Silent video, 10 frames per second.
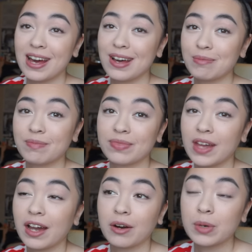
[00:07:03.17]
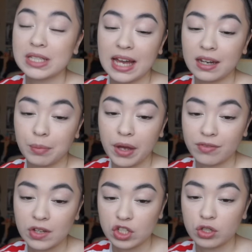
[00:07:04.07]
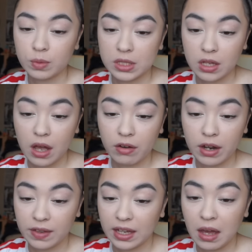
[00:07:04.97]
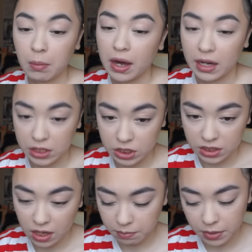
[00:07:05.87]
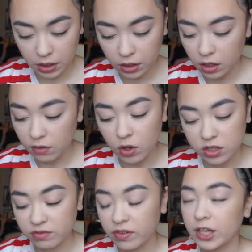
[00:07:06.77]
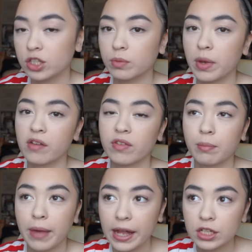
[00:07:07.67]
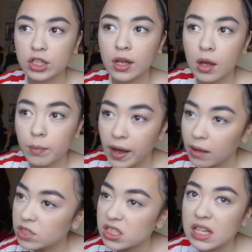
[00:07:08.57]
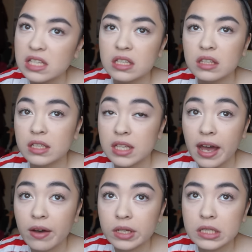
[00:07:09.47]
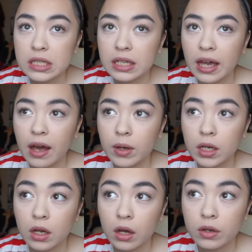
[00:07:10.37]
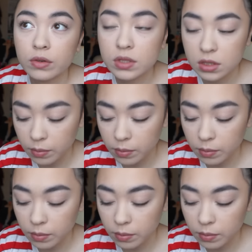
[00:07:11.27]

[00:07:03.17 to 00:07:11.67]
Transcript: Um, I always had a perfect duo mascara and they kept my eyelashes up, but you know you've got to find your perfect match. But I'm just testing this out and seeing how it goes.